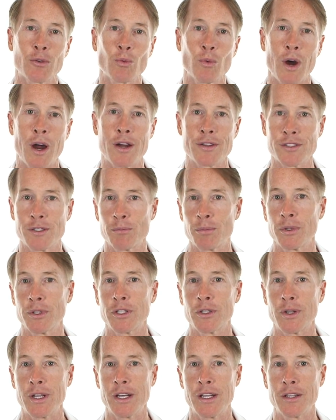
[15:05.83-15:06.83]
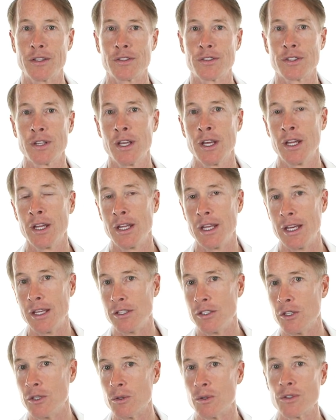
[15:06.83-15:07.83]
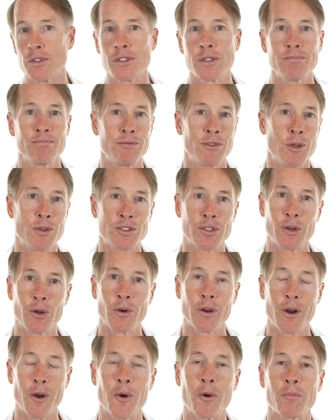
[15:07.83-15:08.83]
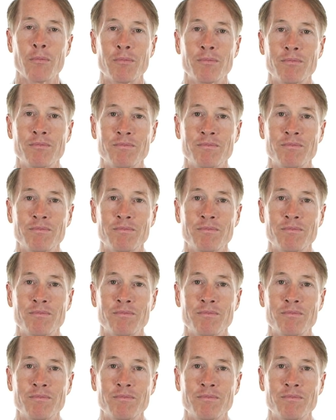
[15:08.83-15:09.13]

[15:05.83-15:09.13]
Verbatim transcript: raw, simple ingredients and use your own at home.